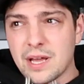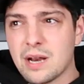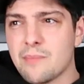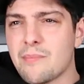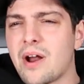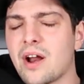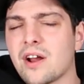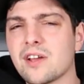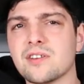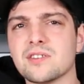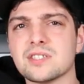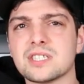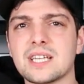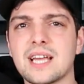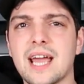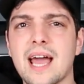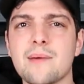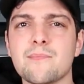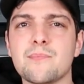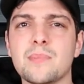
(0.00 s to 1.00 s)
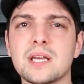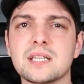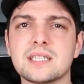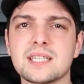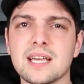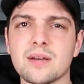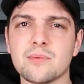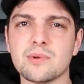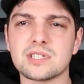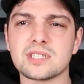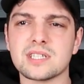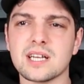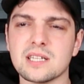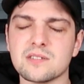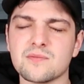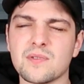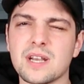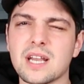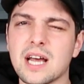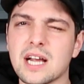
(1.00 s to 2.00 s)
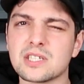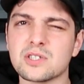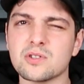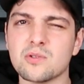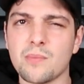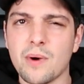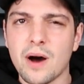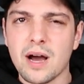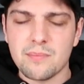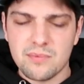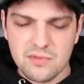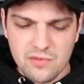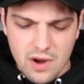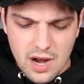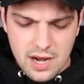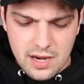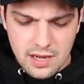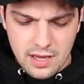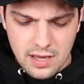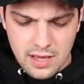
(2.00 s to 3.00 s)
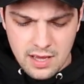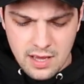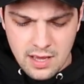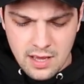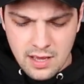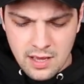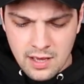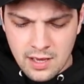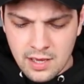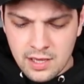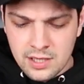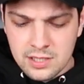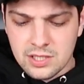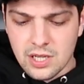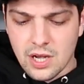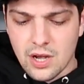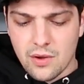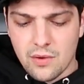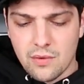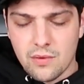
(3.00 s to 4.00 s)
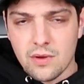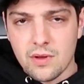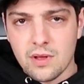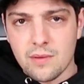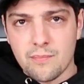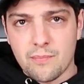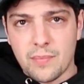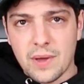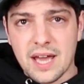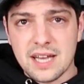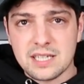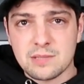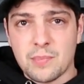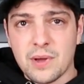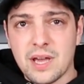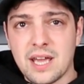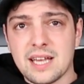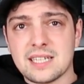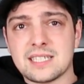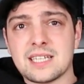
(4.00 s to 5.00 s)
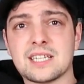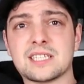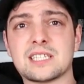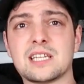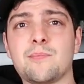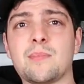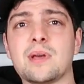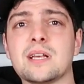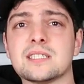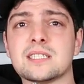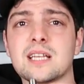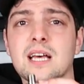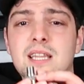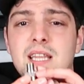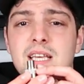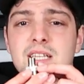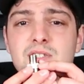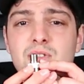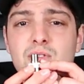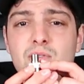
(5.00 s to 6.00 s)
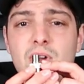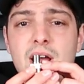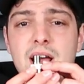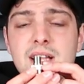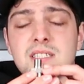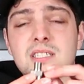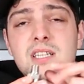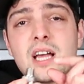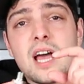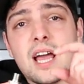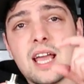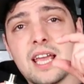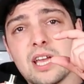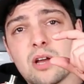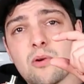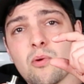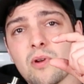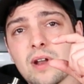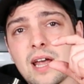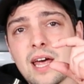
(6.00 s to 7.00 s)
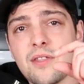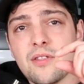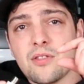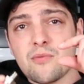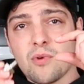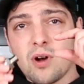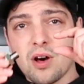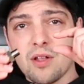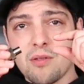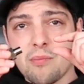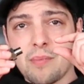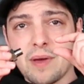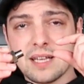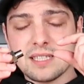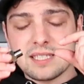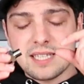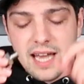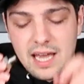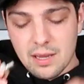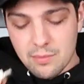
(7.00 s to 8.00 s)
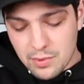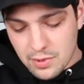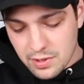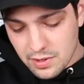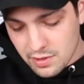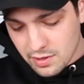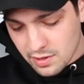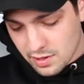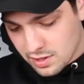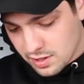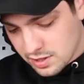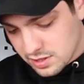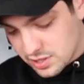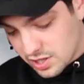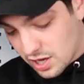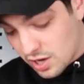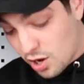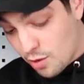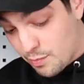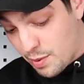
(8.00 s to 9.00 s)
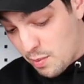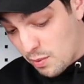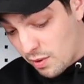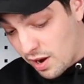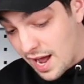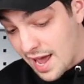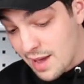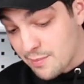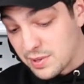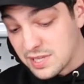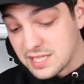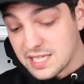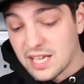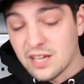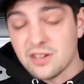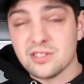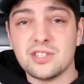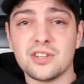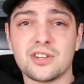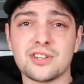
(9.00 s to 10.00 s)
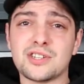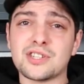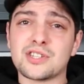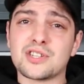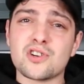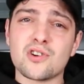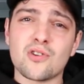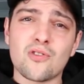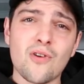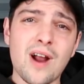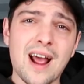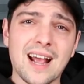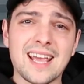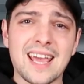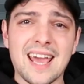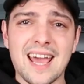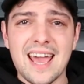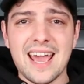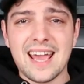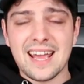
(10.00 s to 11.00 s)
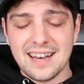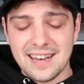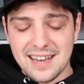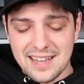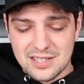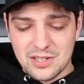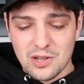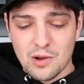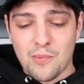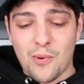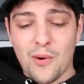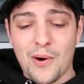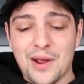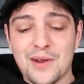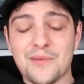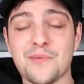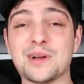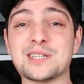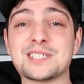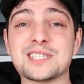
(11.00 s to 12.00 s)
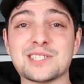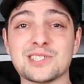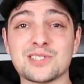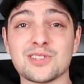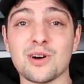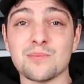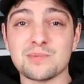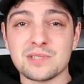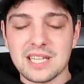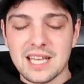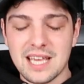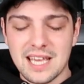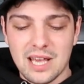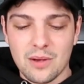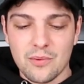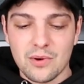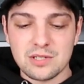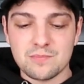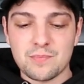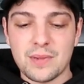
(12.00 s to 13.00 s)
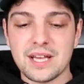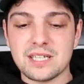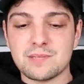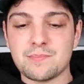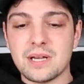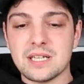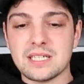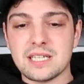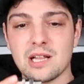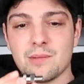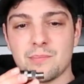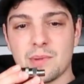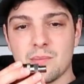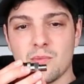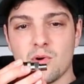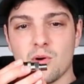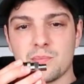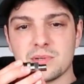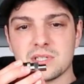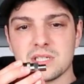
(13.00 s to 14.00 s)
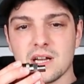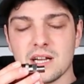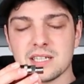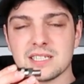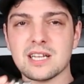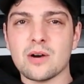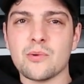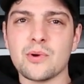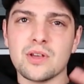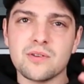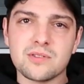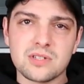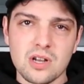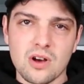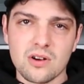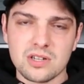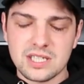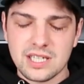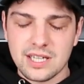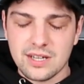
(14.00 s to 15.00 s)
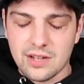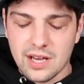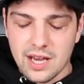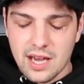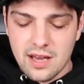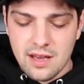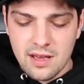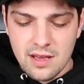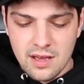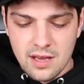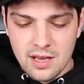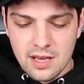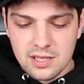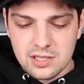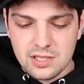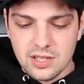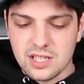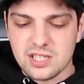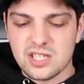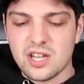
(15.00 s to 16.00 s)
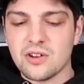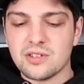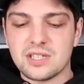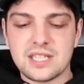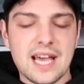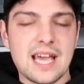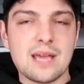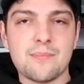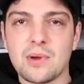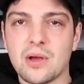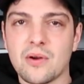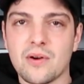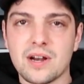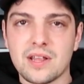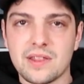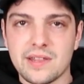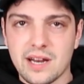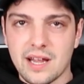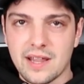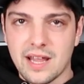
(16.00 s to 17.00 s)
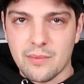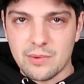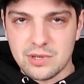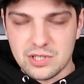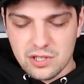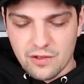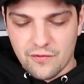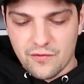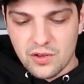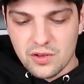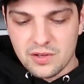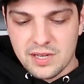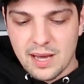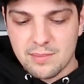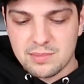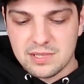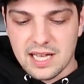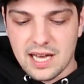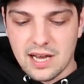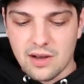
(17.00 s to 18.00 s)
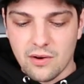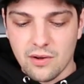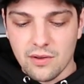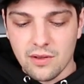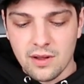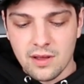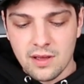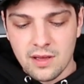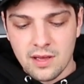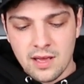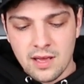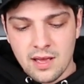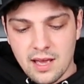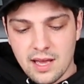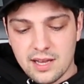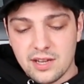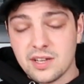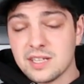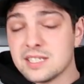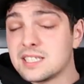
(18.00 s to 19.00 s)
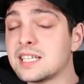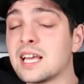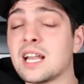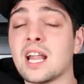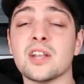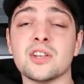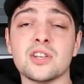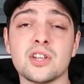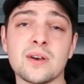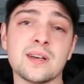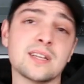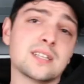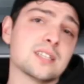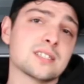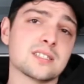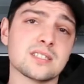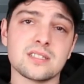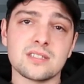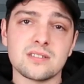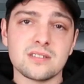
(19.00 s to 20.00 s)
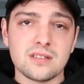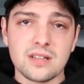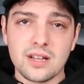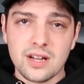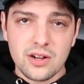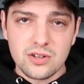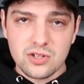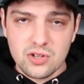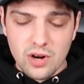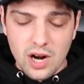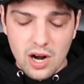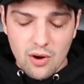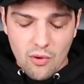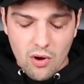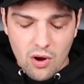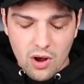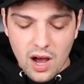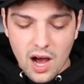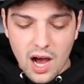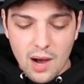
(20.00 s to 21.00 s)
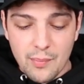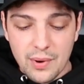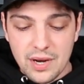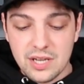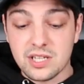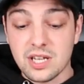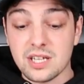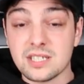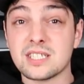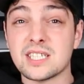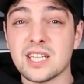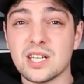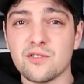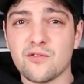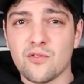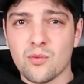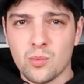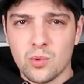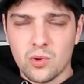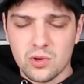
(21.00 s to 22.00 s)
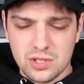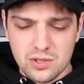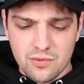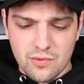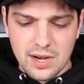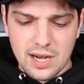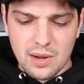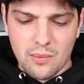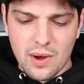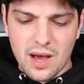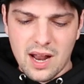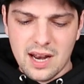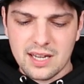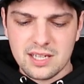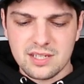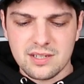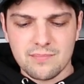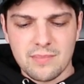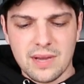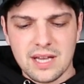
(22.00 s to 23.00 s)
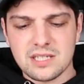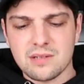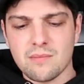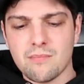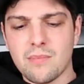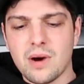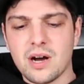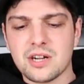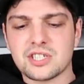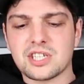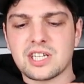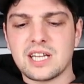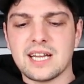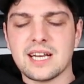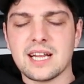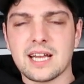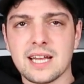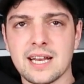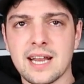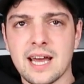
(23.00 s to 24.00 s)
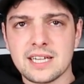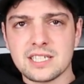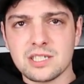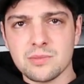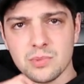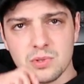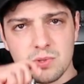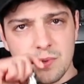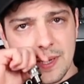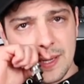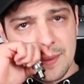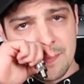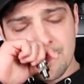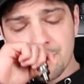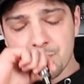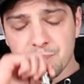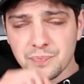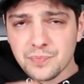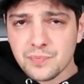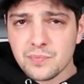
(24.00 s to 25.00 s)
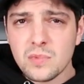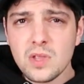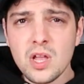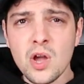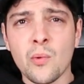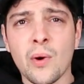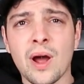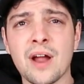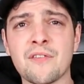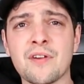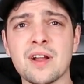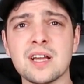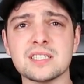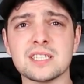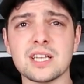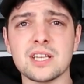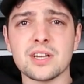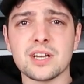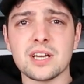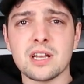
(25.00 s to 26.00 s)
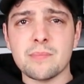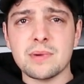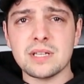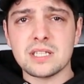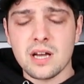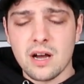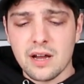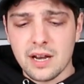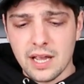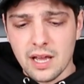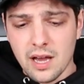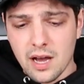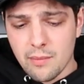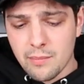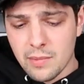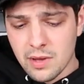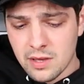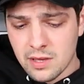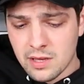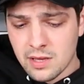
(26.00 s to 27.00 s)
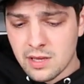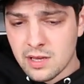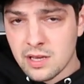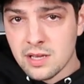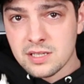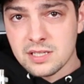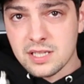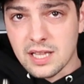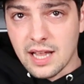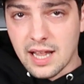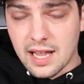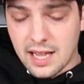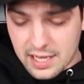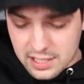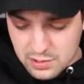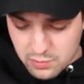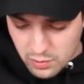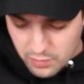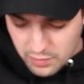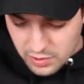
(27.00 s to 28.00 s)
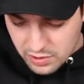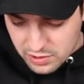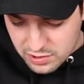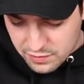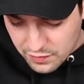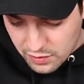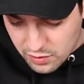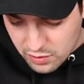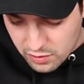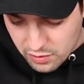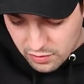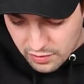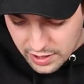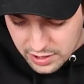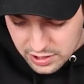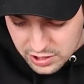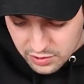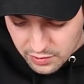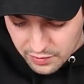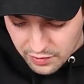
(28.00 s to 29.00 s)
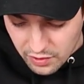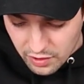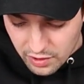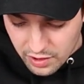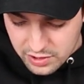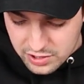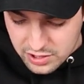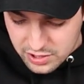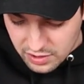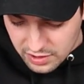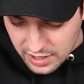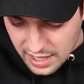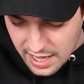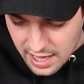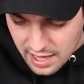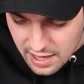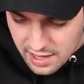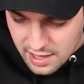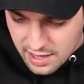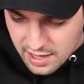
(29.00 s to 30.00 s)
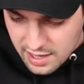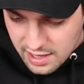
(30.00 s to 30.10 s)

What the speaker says: In America, you'll see MPT, which stands for National Pipe Thread. So BSP essentially means that these threads are equal length rather than being tapered. So a lot of people like MPT because you can just crank it in to a point in which it stops leaking, whereas BSP is a little bit more precise. Now, we use lock seal here, so there's no taping or anything like that, with just a few dabs of that on, and you can still undo it. It doesn't dry rock hard, but it does seal from water really well, and it makes a much cleaner connection between wherever it is that you're going to be tightening up. So that's what we use for 1/4 inch. So we've got those two there.